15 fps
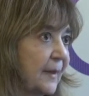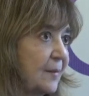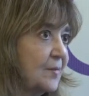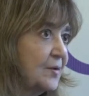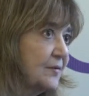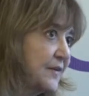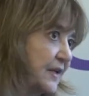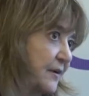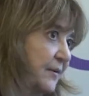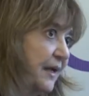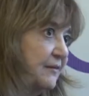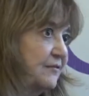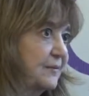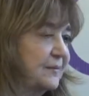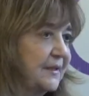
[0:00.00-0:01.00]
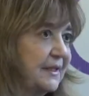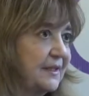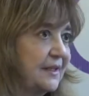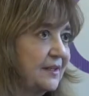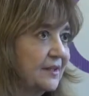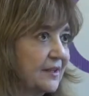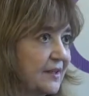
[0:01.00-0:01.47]
moving away from
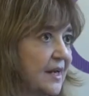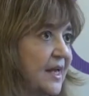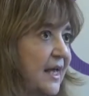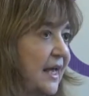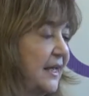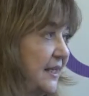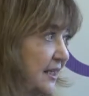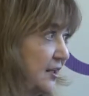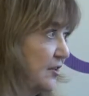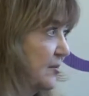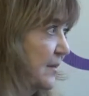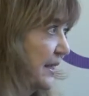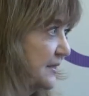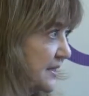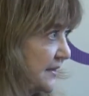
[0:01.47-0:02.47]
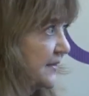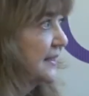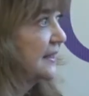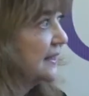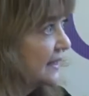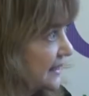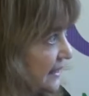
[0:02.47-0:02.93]
linear and incremental
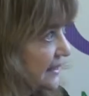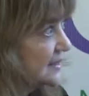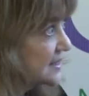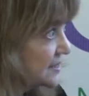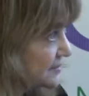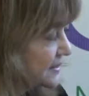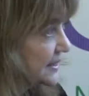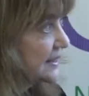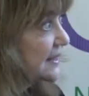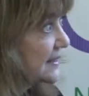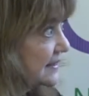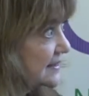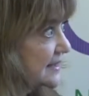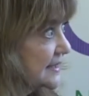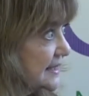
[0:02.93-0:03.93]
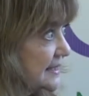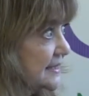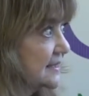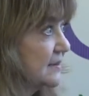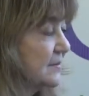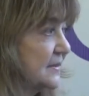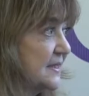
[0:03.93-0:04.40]
thinking into really this
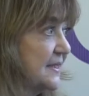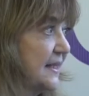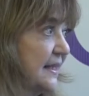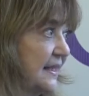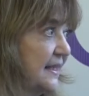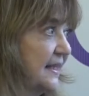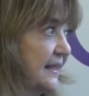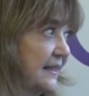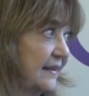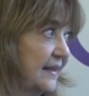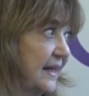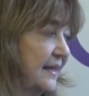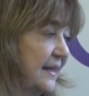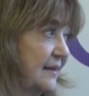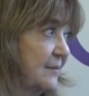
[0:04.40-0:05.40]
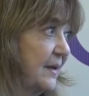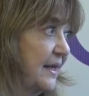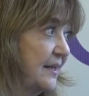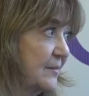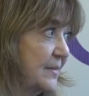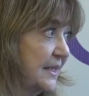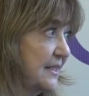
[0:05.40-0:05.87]
systems thinking that can
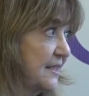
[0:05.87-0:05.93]
make a big